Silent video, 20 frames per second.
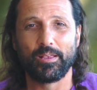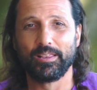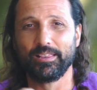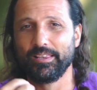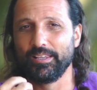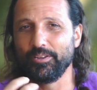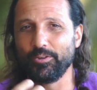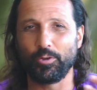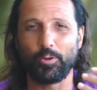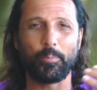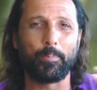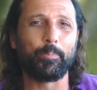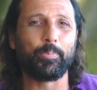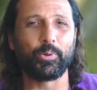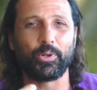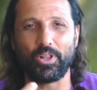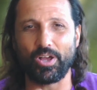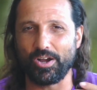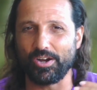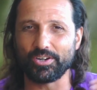little
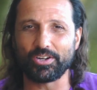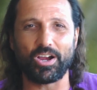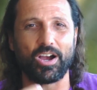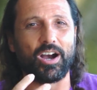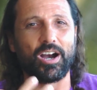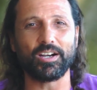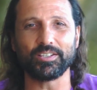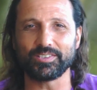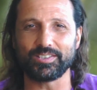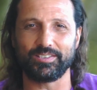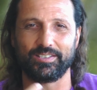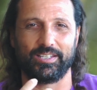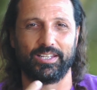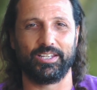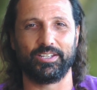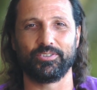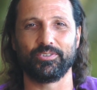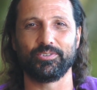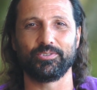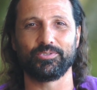Planck
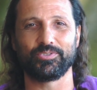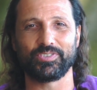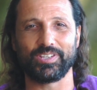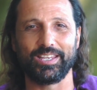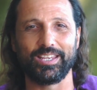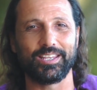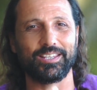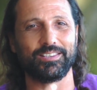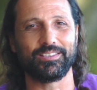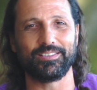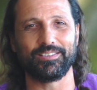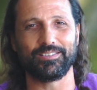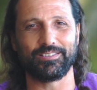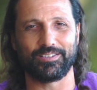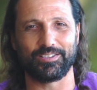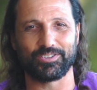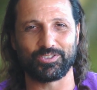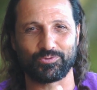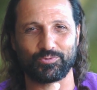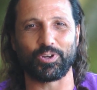oscillators in
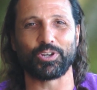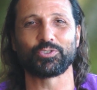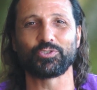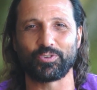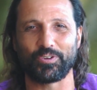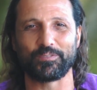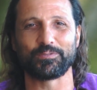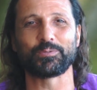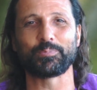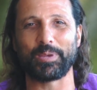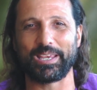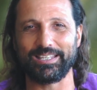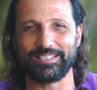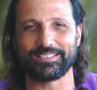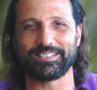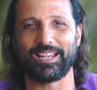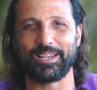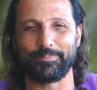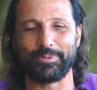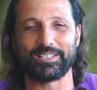the structure of
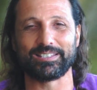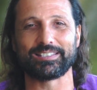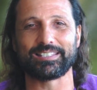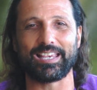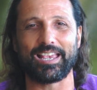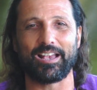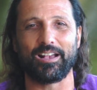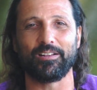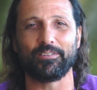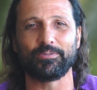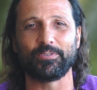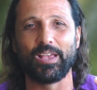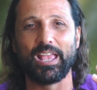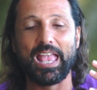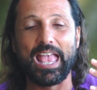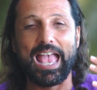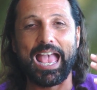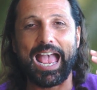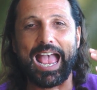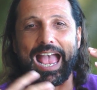space-time itself
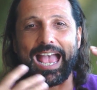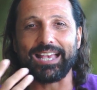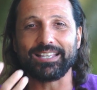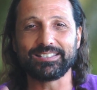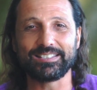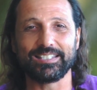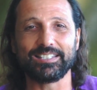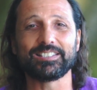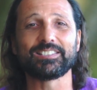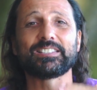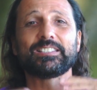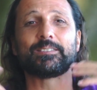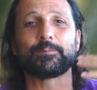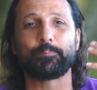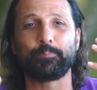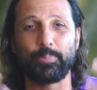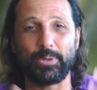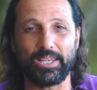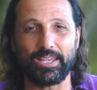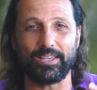as it
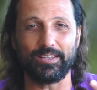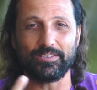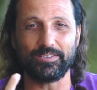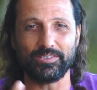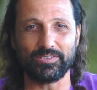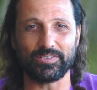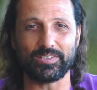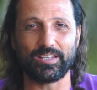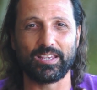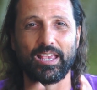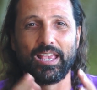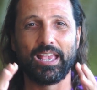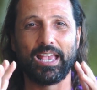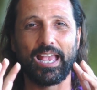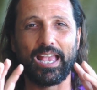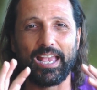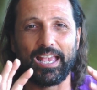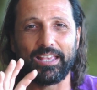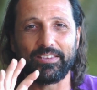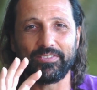spins
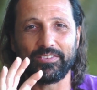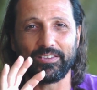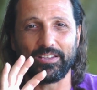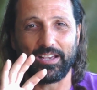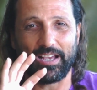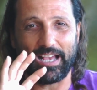and